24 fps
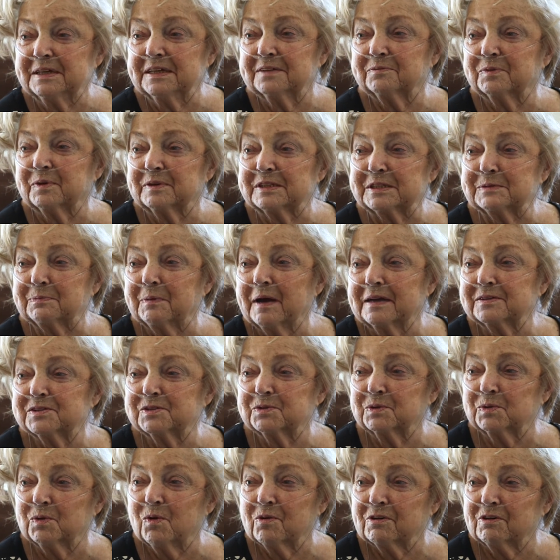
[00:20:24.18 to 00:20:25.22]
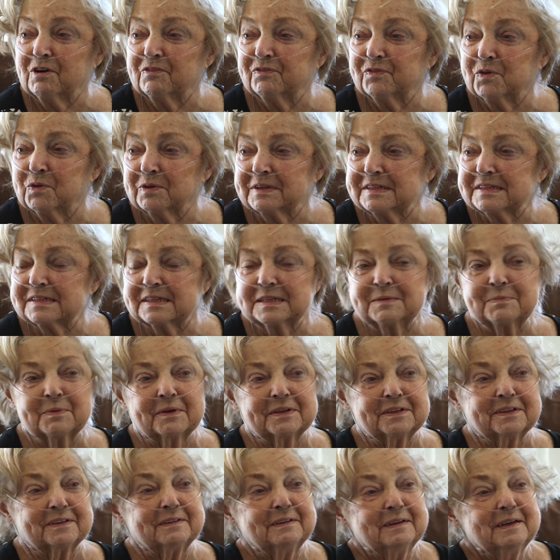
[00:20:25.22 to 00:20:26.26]
me in one spot too long. I'll fall asleep
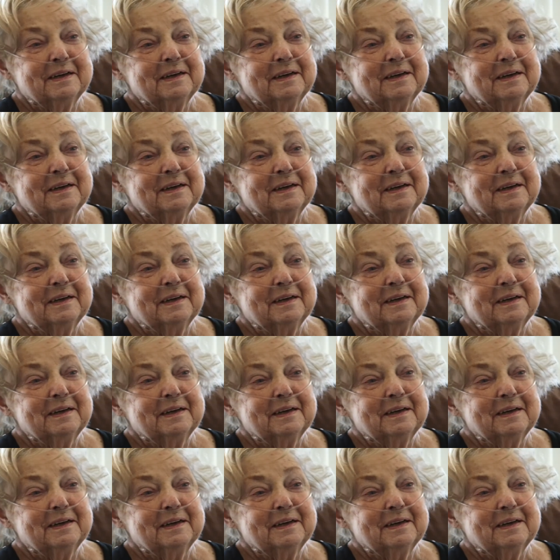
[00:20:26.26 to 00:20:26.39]
on